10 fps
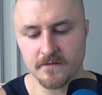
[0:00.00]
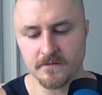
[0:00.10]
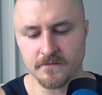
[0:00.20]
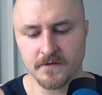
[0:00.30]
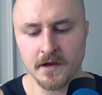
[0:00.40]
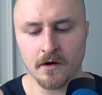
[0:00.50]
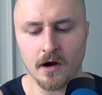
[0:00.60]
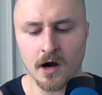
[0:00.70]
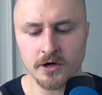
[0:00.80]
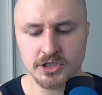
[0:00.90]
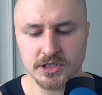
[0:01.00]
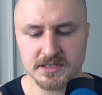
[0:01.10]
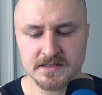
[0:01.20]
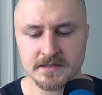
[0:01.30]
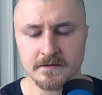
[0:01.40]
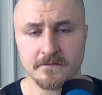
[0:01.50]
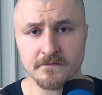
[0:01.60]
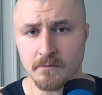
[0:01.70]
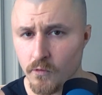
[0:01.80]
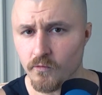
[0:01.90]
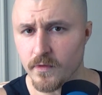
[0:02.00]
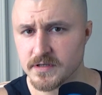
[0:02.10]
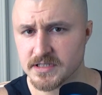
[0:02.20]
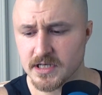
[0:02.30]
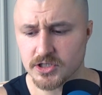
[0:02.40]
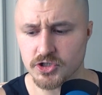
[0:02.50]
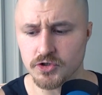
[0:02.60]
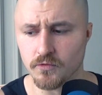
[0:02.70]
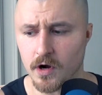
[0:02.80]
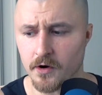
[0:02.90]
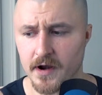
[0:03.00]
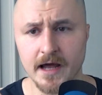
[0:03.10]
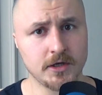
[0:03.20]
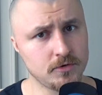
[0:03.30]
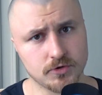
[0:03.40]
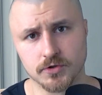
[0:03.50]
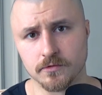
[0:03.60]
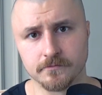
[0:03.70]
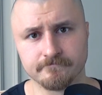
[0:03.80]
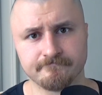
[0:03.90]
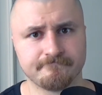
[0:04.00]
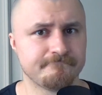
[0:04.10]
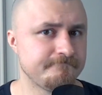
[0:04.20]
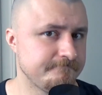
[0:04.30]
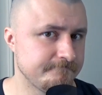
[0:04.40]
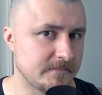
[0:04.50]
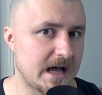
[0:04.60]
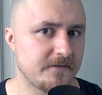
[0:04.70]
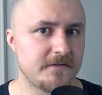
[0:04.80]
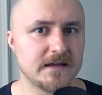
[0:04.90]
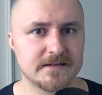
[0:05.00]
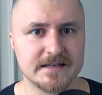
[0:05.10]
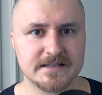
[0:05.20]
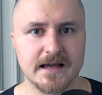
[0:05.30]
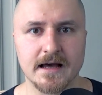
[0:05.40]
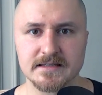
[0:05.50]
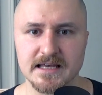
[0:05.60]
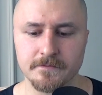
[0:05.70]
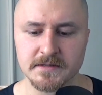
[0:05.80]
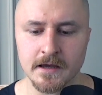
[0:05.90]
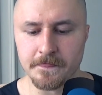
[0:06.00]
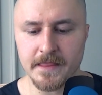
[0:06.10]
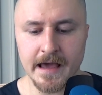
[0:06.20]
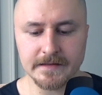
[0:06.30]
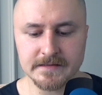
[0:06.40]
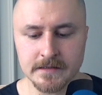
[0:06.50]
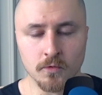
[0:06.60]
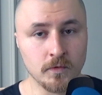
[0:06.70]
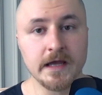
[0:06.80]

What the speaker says: There are just the movements that you are not used to. I think this concept that we